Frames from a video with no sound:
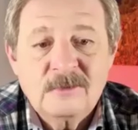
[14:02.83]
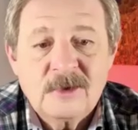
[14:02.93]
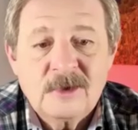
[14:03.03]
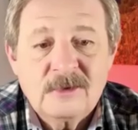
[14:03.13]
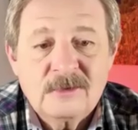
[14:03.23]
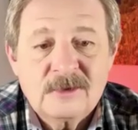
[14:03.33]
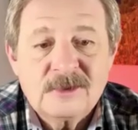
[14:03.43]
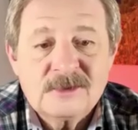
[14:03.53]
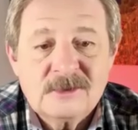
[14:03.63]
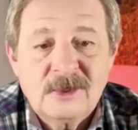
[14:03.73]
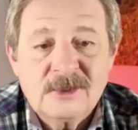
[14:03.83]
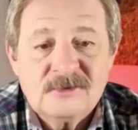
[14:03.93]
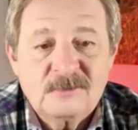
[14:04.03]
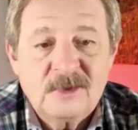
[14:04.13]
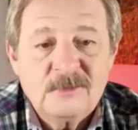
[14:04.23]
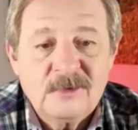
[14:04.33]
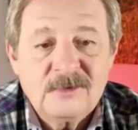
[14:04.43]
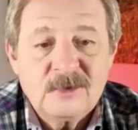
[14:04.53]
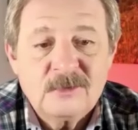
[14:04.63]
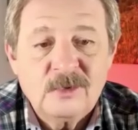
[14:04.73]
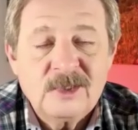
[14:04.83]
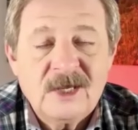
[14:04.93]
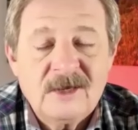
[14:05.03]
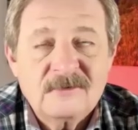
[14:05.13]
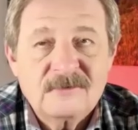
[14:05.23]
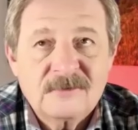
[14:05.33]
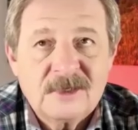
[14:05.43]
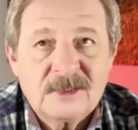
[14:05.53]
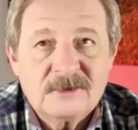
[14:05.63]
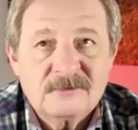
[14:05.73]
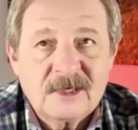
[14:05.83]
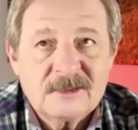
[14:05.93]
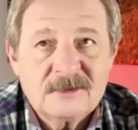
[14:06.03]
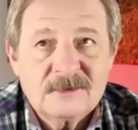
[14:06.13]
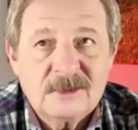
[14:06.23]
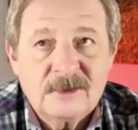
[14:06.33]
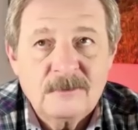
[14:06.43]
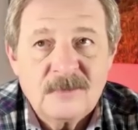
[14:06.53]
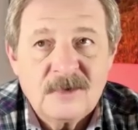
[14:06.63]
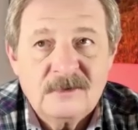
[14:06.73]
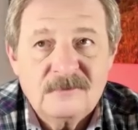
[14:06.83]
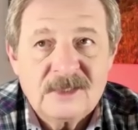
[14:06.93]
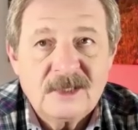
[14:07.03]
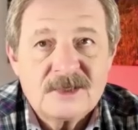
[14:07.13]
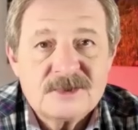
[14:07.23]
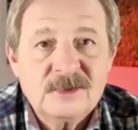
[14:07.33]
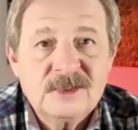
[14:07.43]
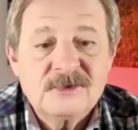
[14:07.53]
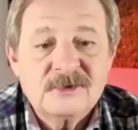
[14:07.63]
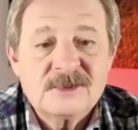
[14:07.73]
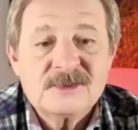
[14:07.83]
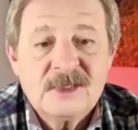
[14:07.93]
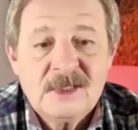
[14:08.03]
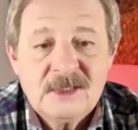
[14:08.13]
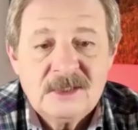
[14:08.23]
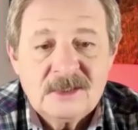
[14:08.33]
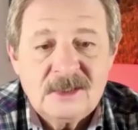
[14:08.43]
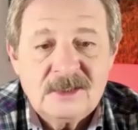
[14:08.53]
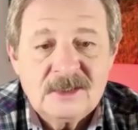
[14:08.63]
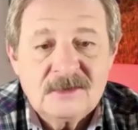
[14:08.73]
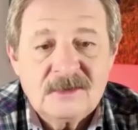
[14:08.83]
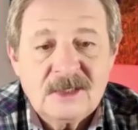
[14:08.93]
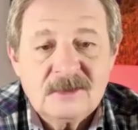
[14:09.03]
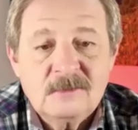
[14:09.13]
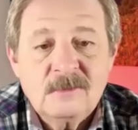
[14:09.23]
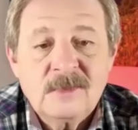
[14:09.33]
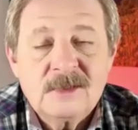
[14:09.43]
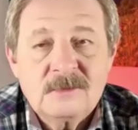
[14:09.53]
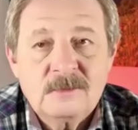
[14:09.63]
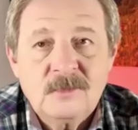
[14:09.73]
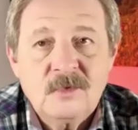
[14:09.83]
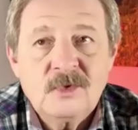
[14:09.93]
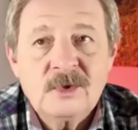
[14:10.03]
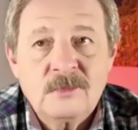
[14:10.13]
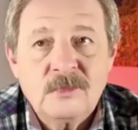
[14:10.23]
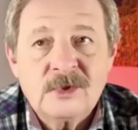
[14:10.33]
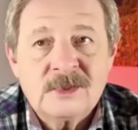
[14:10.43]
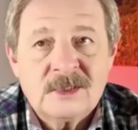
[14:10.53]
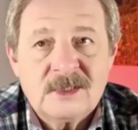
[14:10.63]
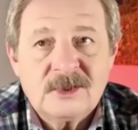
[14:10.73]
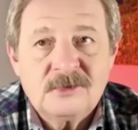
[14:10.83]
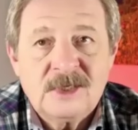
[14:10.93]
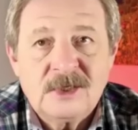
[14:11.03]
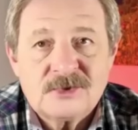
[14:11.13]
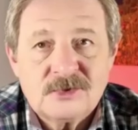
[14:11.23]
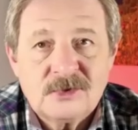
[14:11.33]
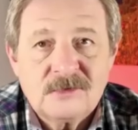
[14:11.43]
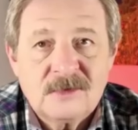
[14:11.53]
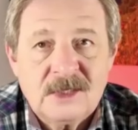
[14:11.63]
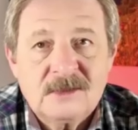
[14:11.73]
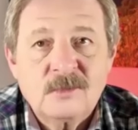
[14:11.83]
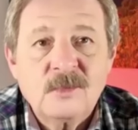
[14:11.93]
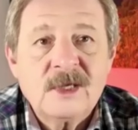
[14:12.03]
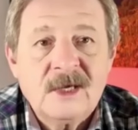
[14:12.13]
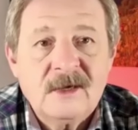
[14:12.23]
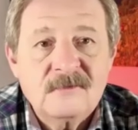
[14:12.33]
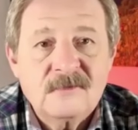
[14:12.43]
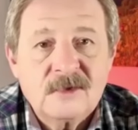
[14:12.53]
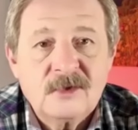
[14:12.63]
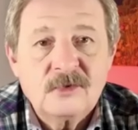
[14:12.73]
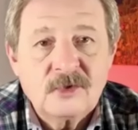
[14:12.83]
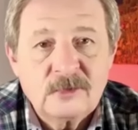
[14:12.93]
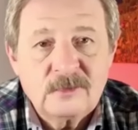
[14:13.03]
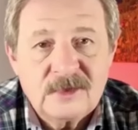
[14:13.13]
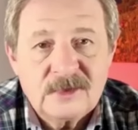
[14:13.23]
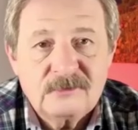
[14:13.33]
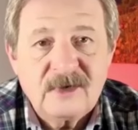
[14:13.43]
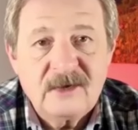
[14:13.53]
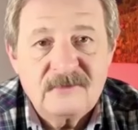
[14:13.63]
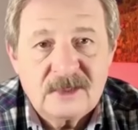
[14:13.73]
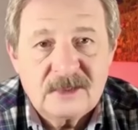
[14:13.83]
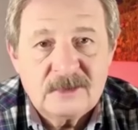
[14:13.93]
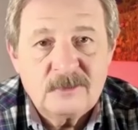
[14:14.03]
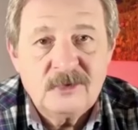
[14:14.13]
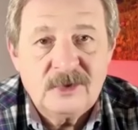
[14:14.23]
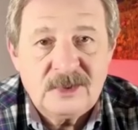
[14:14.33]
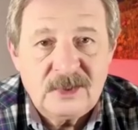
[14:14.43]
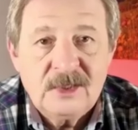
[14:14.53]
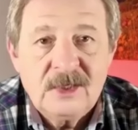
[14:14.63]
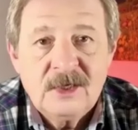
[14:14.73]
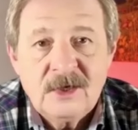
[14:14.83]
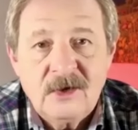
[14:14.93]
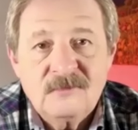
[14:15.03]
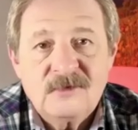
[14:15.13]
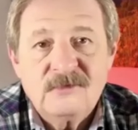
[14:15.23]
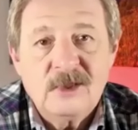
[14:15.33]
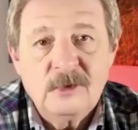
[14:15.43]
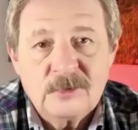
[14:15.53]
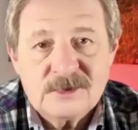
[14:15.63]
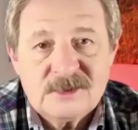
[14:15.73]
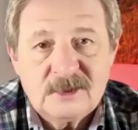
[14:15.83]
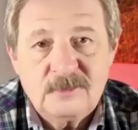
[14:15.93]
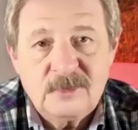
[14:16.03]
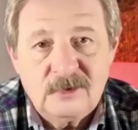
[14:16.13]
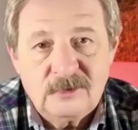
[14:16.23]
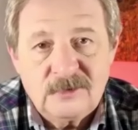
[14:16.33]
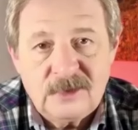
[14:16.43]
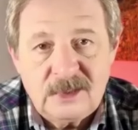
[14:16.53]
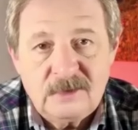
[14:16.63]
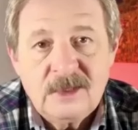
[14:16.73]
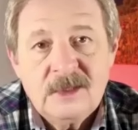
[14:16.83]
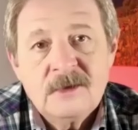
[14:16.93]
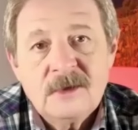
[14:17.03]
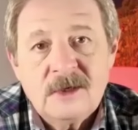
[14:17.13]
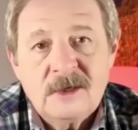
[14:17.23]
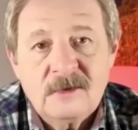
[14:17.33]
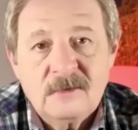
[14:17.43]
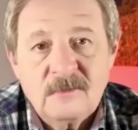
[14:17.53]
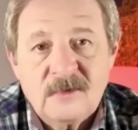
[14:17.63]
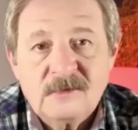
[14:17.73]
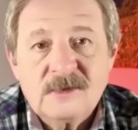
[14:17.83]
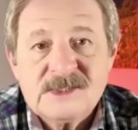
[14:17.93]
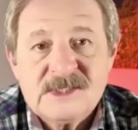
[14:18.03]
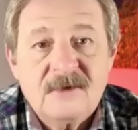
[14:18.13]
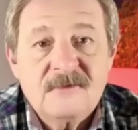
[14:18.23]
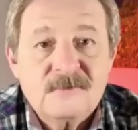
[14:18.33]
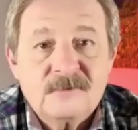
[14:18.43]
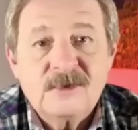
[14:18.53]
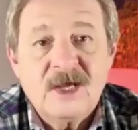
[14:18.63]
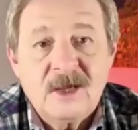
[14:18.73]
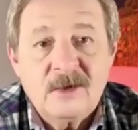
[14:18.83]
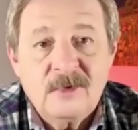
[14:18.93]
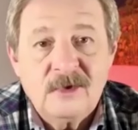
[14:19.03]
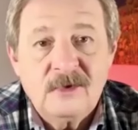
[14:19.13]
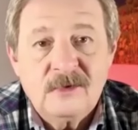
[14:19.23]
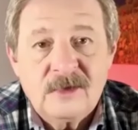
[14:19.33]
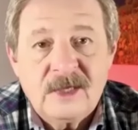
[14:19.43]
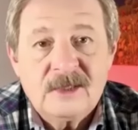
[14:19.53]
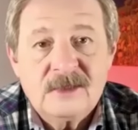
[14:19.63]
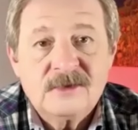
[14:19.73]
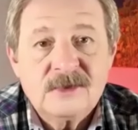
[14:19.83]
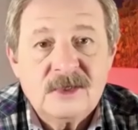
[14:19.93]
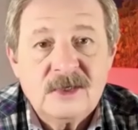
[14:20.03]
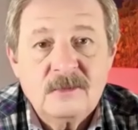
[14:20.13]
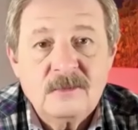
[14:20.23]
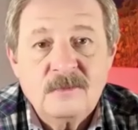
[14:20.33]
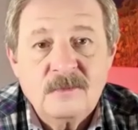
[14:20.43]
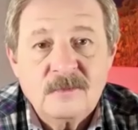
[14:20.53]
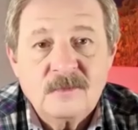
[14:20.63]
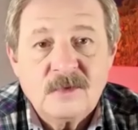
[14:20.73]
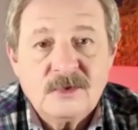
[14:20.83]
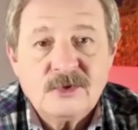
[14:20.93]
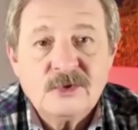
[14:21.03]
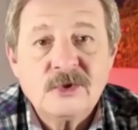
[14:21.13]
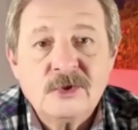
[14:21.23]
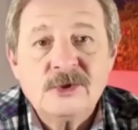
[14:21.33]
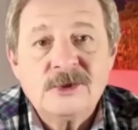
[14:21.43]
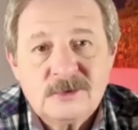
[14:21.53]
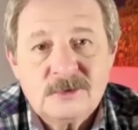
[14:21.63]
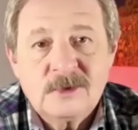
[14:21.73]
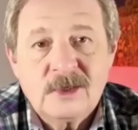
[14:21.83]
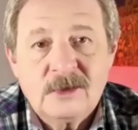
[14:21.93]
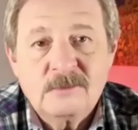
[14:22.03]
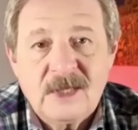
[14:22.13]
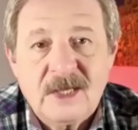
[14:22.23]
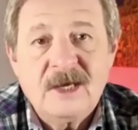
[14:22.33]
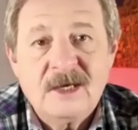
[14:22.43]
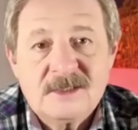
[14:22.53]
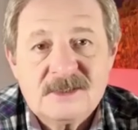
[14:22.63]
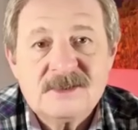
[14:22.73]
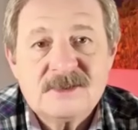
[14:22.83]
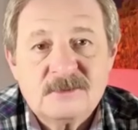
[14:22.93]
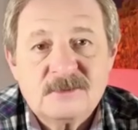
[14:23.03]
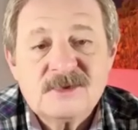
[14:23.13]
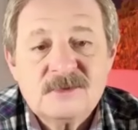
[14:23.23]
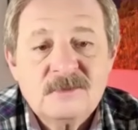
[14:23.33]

uh, uh, there's lots of people that will have a direct um, uh, financial interest in that. But more importantly, to make sure that we have in Europe the thriving community of developers that build the um, safe, reliable, and uh, do good uh, AI systems?